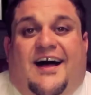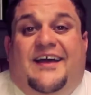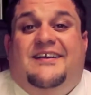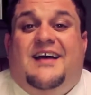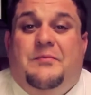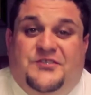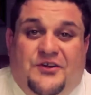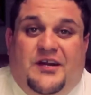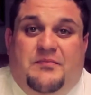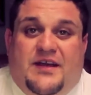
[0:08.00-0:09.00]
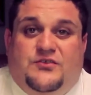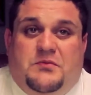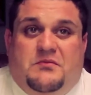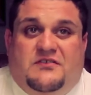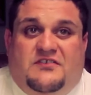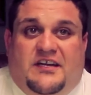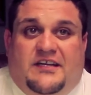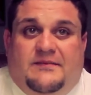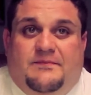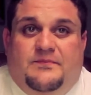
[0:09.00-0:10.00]
Hi, I'm attorney Benjamin
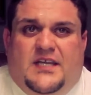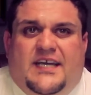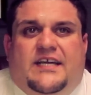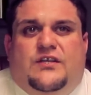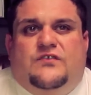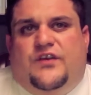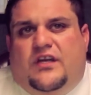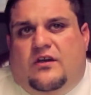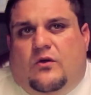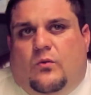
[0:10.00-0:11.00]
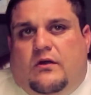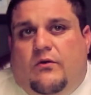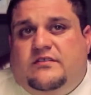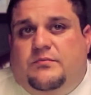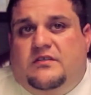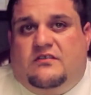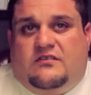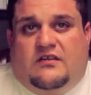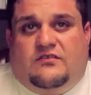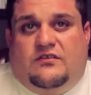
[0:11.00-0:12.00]
Mesiti. In this video, we're going to be
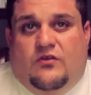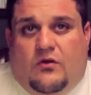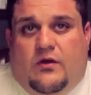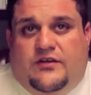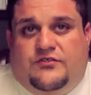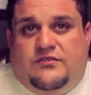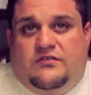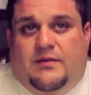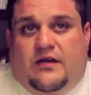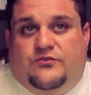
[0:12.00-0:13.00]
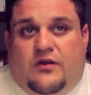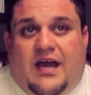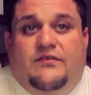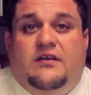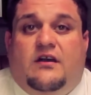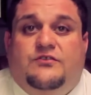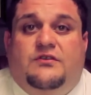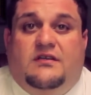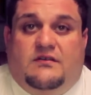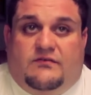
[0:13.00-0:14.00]
discussing your questions about driving under
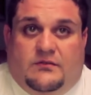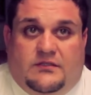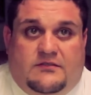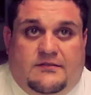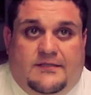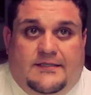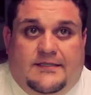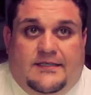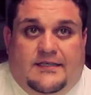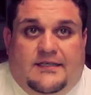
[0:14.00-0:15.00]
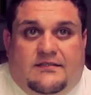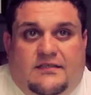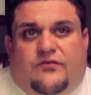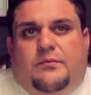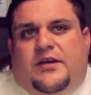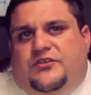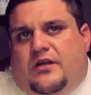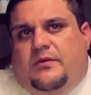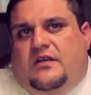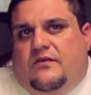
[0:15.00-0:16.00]
the influence. The
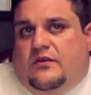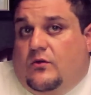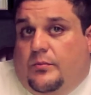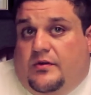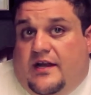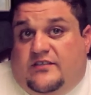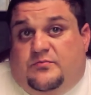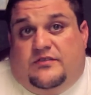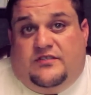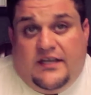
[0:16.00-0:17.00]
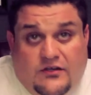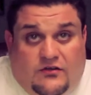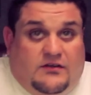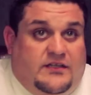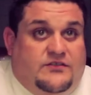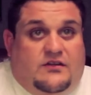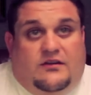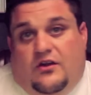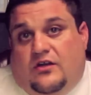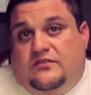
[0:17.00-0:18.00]
information I'll be giving you applies particularly to the
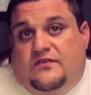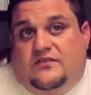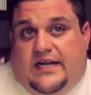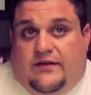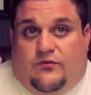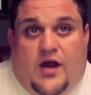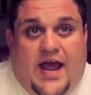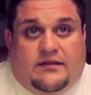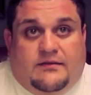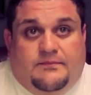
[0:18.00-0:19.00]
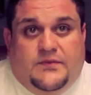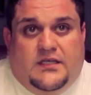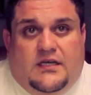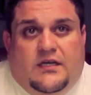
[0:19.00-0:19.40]
laws of the state of Rhode Island.